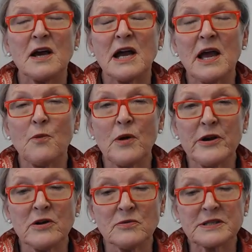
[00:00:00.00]
and
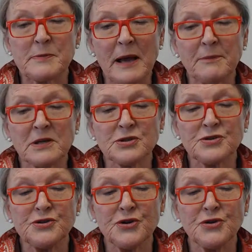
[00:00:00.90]
where it was
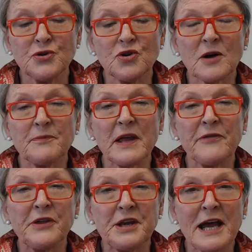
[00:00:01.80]
published, New York,
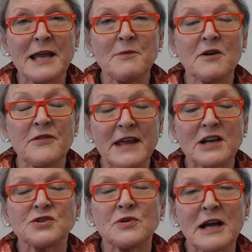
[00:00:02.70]
and the name of the
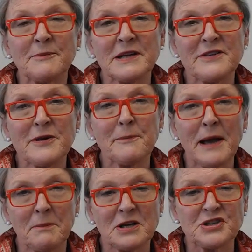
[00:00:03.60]
actual company that
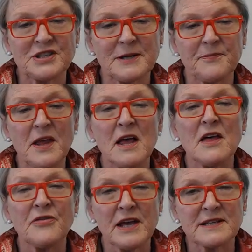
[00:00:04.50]
published it.
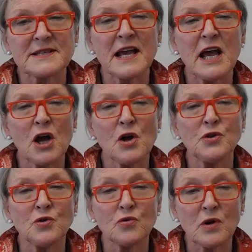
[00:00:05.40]
That's how
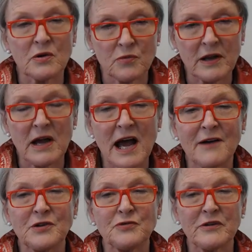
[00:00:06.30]
your
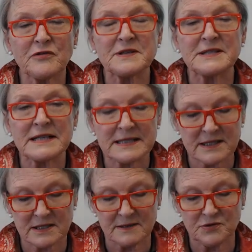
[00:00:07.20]
Harvard referencing
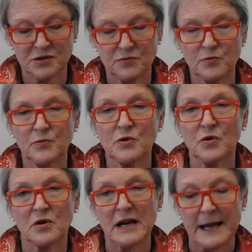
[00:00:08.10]
system should
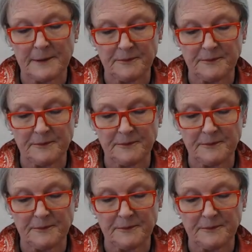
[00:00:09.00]
look like.